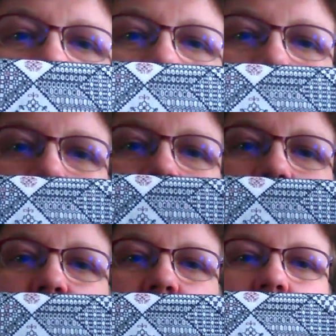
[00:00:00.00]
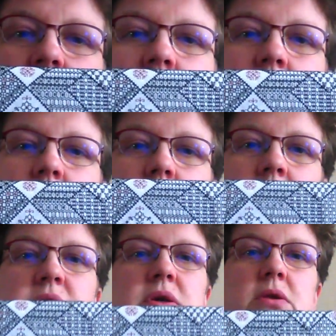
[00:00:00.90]
for me, but this then
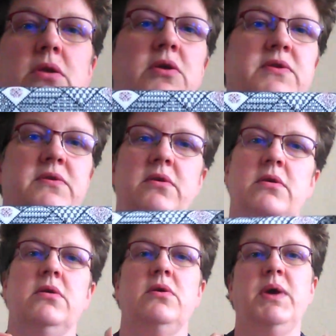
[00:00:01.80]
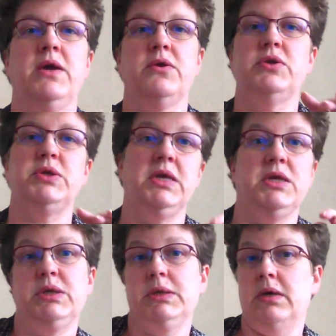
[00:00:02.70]
was a lot quicker to
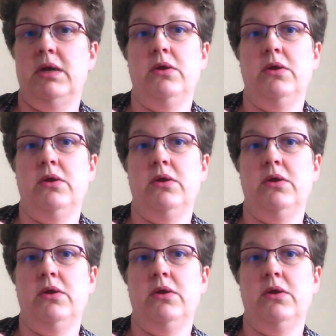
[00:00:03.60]
stitch. I